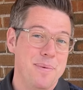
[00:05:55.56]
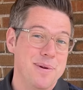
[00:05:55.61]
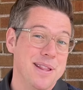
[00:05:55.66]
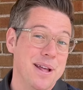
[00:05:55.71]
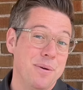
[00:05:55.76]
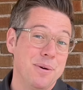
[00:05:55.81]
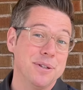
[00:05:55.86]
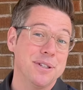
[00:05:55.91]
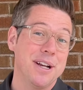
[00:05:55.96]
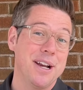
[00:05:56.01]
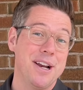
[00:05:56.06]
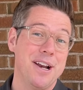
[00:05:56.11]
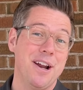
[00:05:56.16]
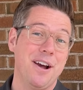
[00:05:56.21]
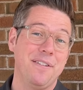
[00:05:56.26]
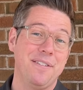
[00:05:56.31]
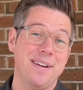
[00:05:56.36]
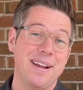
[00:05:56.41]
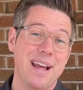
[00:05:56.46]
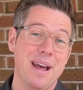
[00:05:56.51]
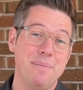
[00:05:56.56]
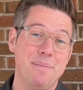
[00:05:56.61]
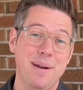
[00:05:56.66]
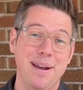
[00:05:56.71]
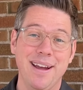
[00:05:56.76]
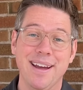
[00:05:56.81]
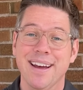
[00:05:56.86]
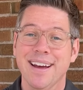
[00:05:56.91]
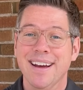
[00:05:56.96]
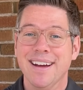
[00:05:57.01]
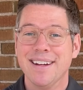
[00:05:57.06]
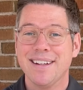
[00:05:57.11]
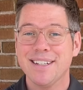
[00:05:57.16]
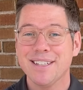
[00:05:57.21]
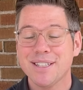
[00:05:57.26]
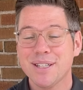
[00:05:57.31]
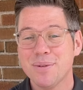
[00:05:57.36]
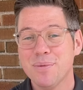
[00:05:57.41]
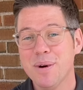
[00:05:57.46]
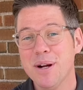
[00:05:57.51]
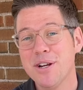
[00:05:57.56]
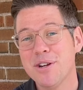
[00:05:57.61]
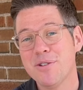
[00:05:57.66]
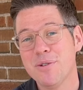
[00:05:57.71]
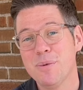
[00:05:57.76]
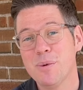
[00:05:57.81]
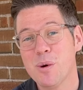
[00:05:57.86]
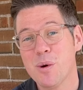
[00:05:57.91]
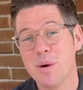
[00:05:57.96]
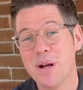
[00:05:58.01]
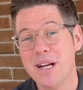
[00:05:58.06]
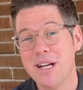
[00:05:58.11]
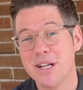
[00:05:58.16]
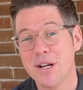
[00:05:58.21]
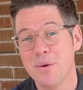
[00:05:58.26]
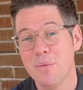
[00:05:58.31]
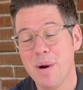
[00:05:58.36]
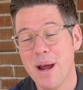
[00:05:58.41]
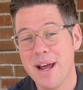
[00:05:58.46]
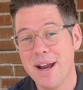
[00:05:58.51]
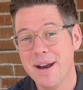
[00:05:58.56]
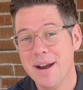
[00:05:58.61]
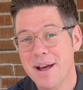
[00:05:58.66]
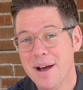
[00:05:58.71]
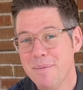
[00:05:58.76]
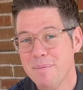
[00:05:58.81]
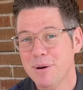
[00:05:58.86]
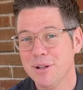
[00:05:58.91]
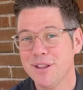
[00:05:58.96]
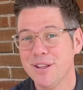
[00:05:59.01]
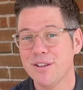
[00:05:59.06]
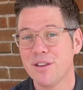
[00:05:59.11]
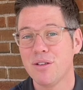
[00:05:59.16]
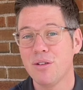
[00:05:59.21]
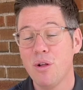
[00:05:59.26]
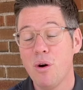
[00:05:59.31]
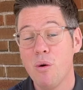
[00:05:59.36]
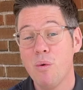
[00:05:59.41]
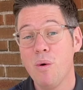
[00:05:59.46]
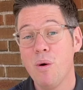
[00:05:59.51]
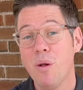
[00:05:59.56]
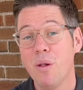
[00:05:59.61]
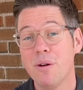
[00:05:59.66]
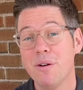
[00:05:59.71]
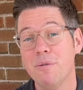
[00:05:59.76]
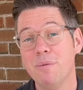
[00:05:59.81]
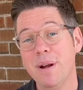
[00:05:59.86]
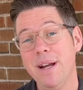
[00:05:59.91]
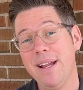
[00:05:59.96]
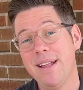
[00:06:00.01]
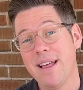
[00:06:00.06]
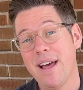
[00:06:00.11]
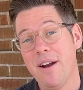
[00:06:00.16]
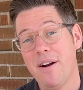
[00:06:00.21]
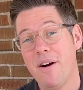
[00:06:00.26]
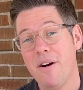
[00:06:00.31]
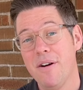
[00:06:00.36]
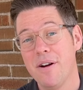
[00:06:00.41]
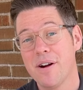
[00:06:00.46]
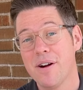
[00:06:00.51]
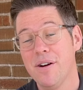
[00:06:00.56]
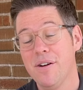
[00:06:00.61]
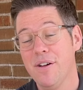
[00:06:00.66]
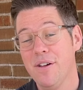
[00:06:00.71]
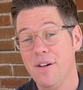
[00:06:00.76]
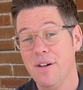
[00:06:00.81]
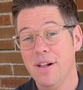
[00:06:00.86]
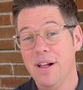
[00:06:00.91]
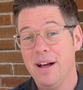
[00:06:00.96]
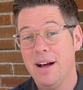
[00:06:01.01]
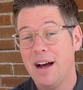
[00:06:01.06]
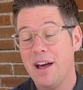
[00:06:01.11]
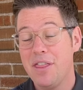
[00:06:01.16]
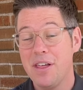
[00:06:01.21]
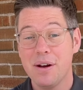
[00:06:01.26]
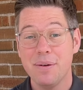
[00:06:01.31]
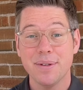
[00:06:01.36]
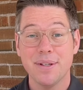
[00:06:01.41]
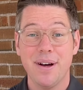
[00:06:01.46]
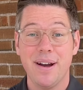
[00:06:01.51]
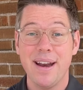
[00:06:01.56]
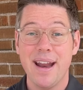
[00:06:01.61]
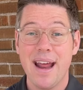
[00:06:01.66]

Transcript: and that wasn't enough to get me to switch from green to red. But the slow roller, and reading that article, I think it was on